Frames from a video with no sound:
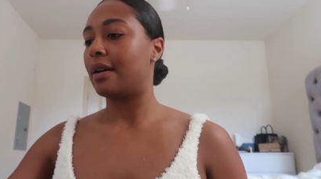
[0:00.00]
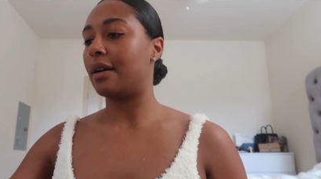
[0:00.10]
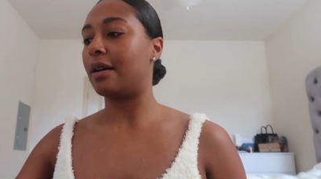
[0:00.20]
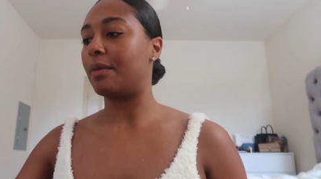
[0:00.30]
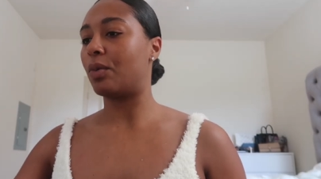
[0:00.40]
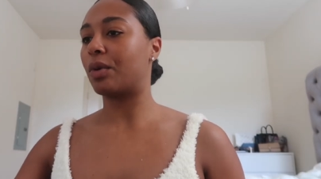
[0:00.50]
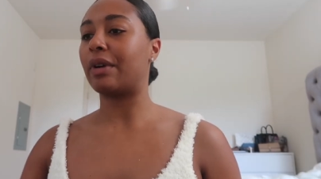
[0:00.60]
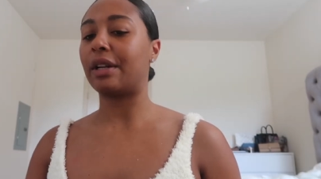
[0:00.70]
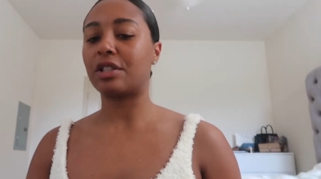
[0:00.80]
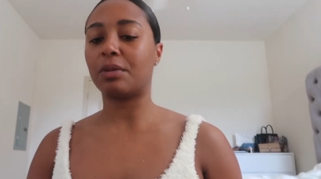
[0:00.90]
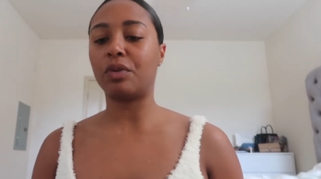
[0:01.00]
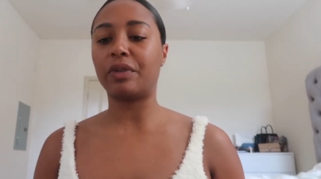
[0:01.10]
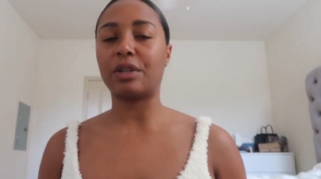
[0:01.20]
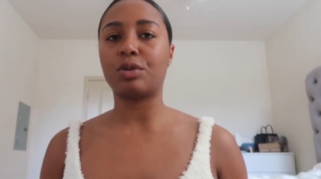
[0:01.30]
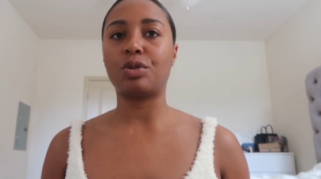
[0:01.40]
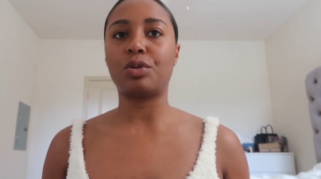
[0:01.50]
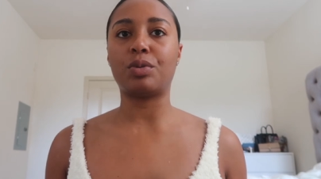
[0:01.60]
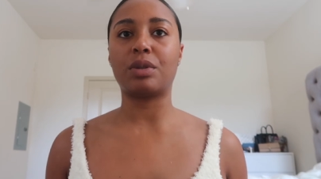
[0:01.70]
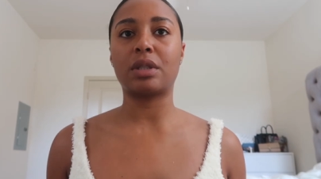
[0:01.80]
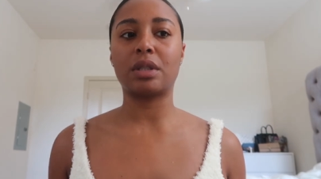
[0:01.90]
Um, we're ready to move
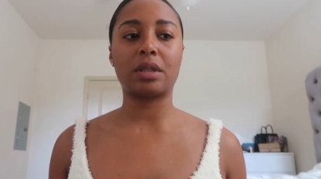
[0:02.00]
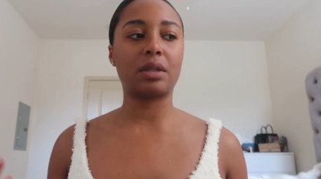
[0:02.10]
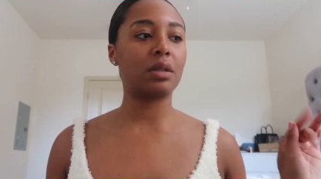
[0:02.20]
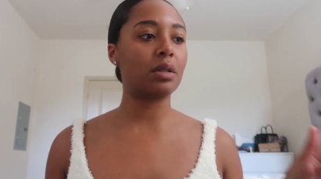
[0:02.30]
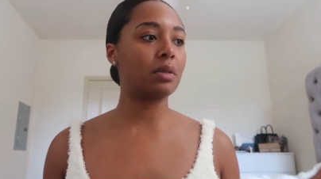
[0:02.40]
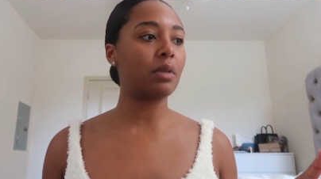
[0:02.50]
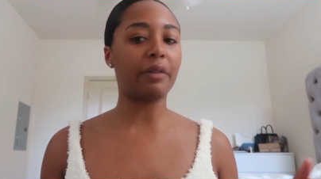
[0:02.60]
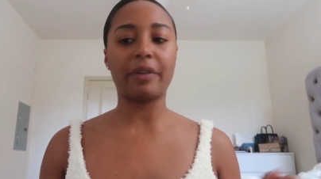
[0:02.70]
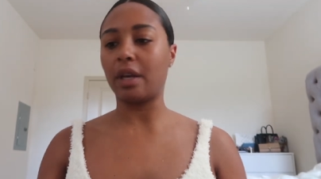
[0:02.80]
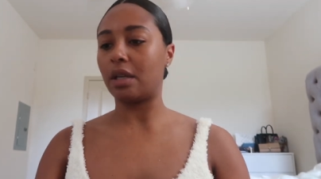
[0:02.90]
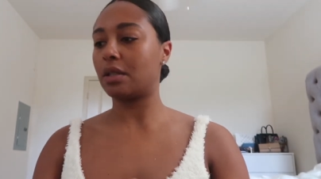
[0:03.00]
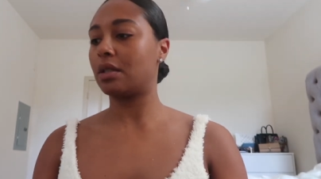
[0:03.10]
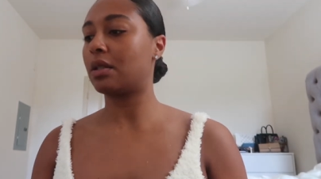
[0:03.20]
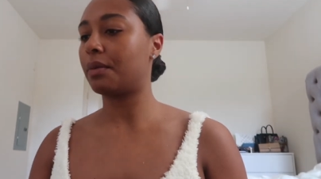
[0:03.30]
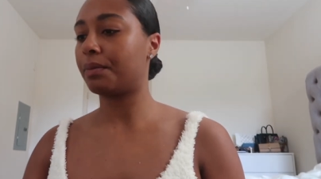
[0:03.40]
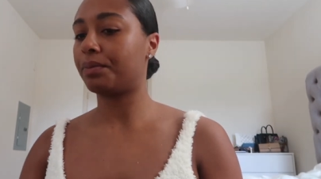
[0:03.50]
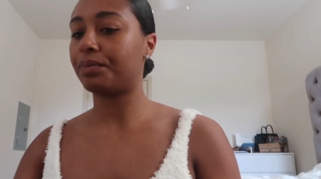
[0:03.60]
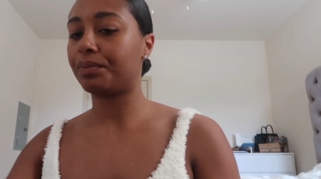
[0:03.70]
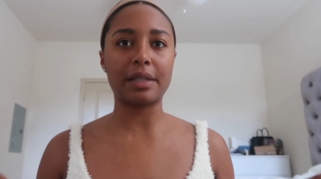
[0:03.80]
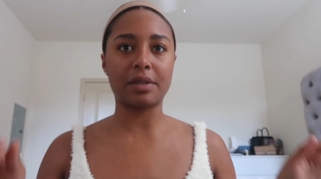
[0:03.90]
into the face.
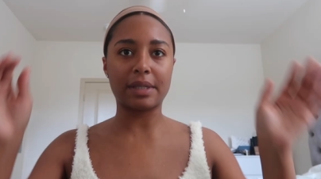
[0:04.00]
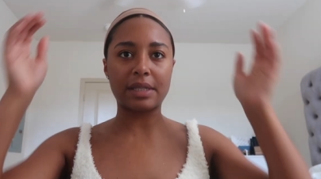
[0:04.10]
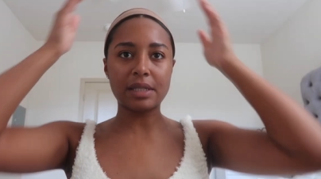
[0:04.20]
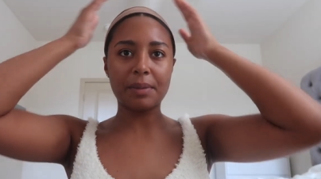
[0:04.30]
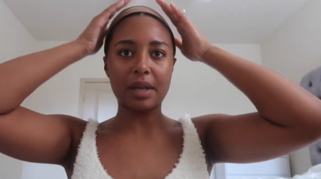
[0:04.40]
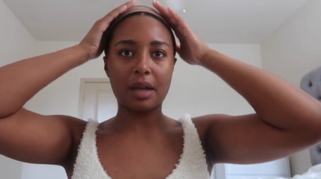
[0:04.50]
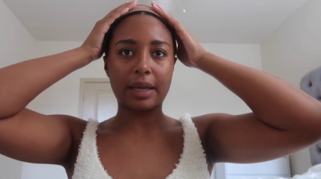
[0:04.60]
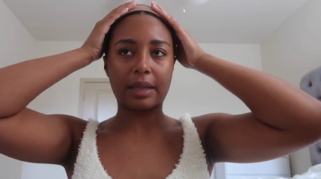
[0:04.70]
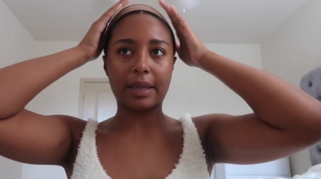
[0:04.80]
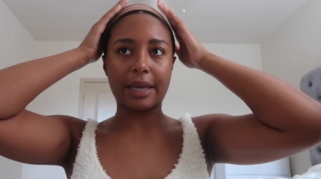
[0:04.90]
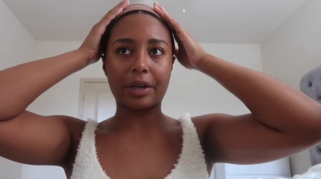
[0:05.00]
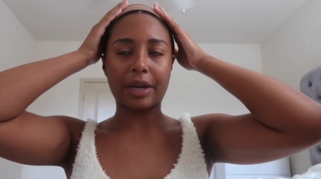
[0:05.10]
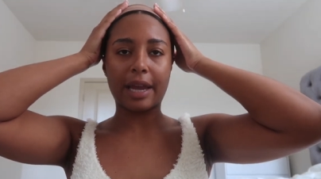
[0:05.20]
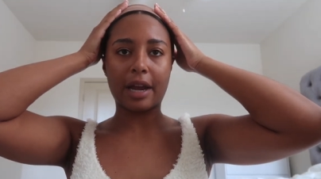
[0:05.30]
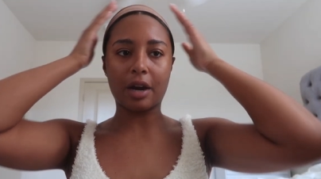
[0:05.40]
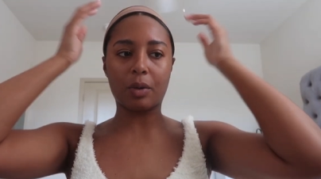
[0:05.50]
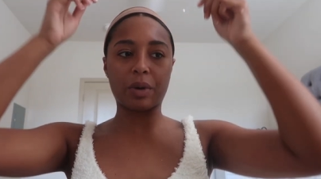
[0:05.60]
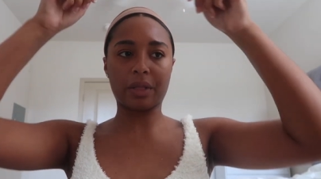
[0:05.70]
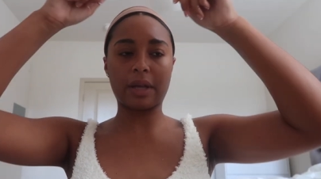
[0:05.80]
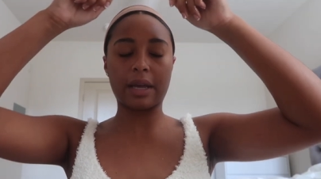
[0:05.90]
All right, so I see some of y'all like layer hair
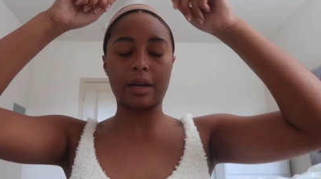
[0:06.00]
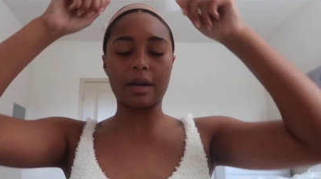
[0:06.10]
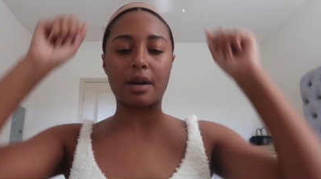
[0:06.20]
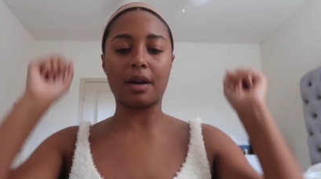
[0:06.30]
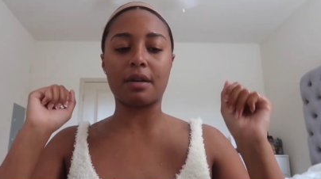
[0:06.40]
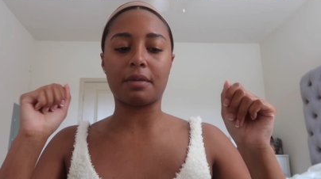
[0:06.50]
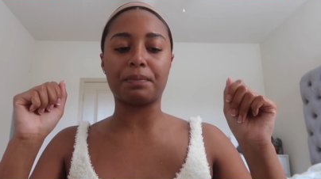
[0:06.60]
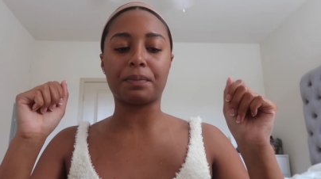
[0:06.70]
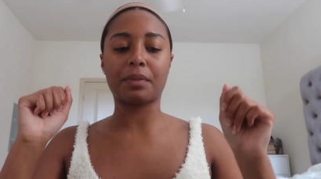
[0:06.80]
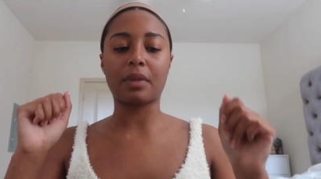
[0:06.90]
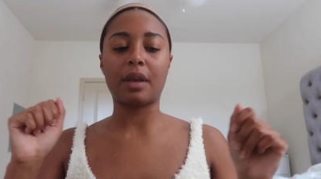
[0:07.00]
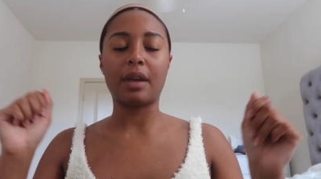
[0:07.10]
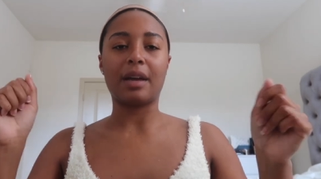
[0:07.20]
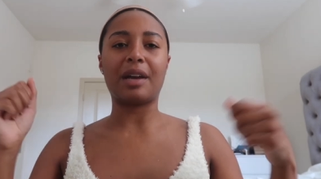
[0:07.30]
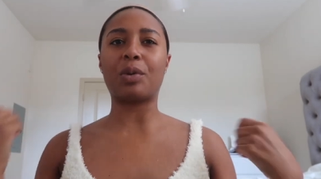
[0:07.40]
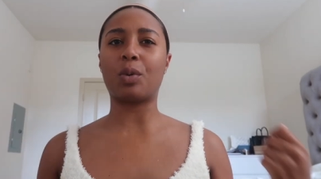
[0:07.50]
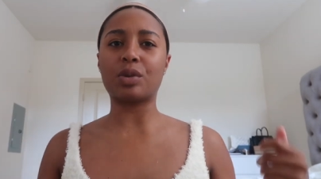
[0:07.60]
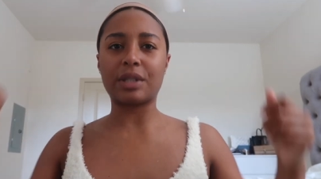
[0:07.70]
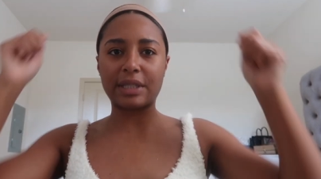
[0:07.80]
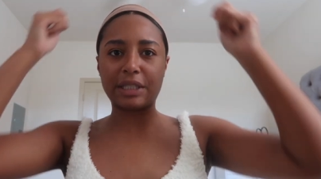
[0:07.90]
with like um, an
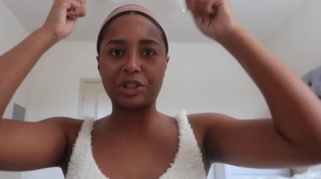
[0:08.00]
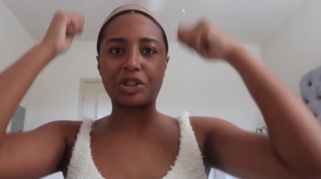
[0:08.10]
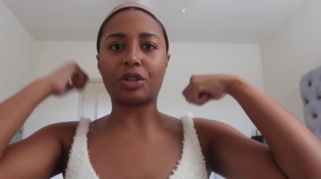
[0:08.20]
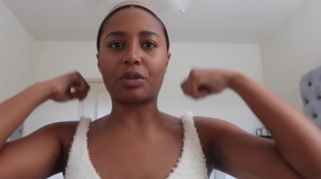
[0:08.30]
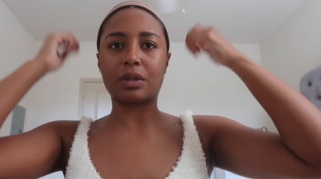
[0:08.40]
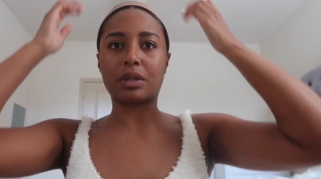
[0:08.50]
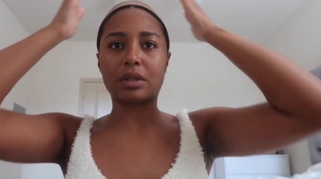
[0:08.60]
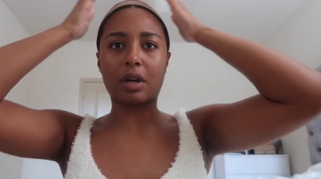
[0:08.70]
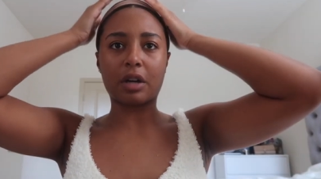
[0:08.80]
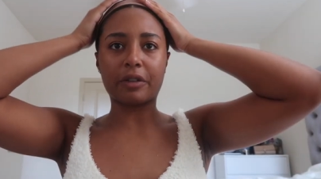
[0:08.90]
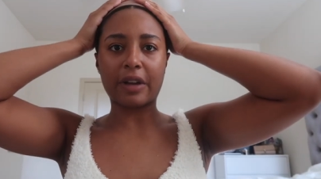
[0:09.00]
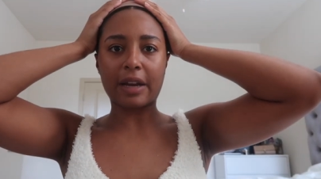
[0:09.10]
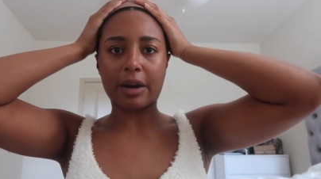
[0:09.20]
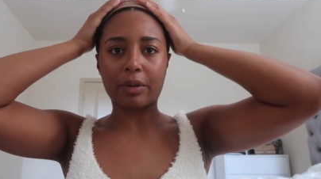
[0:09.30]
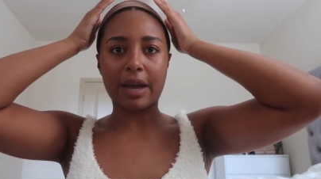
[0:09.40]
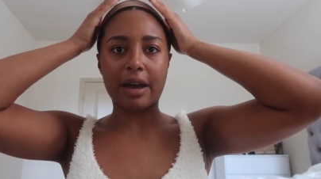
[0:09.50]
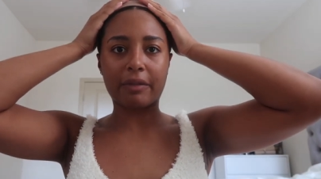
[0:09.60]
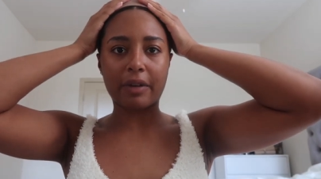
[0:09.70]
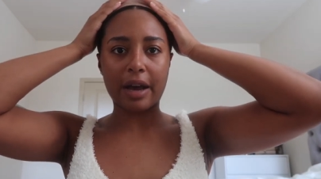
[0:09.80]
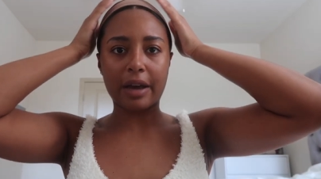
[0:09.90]
old t-shirt or a scarf and I don't
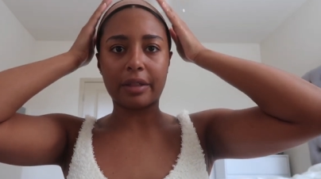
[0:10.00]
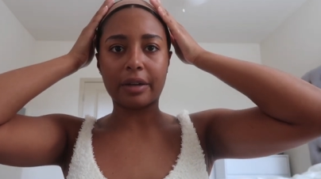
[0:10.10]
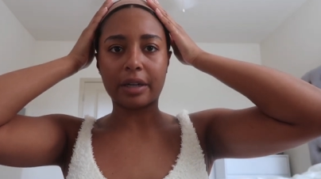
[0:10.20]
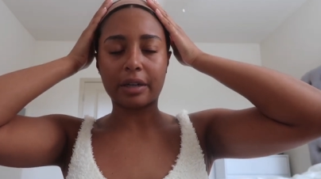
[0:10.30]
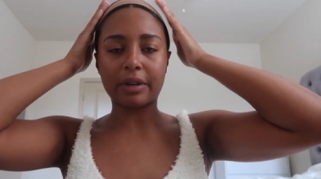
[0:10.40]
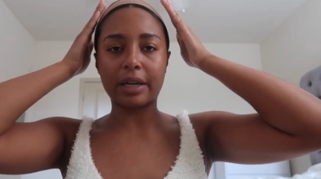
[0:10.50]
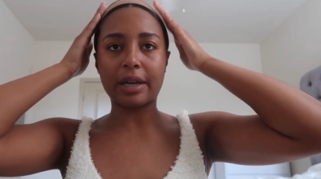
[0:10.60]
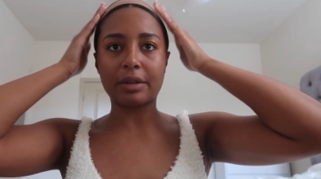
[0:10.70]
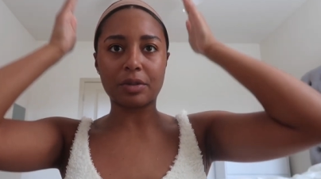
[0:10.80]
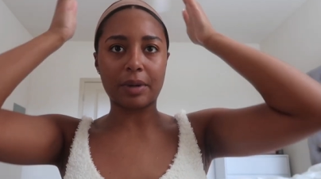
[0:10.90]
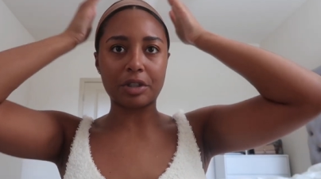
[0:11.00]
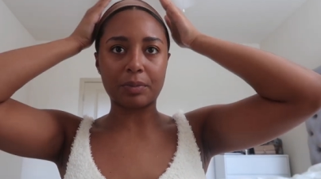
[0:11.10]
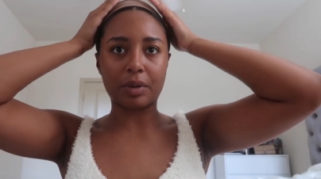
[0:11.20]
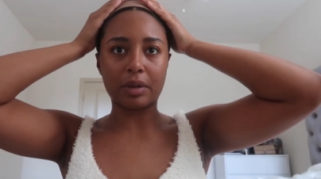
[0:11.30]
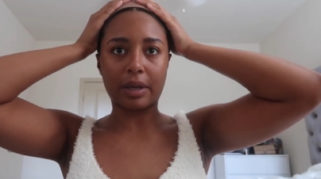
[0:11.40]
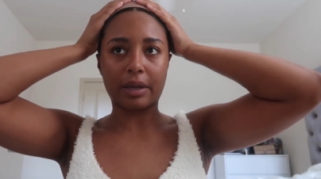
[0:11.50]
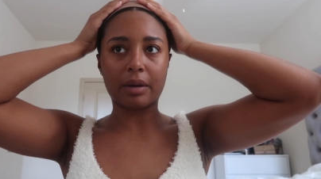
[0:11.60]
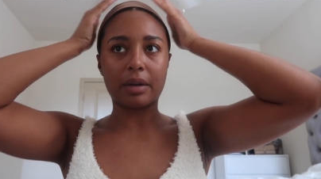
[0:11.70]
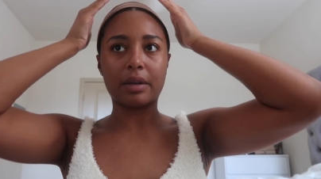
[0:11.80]
have either right now. So I just put like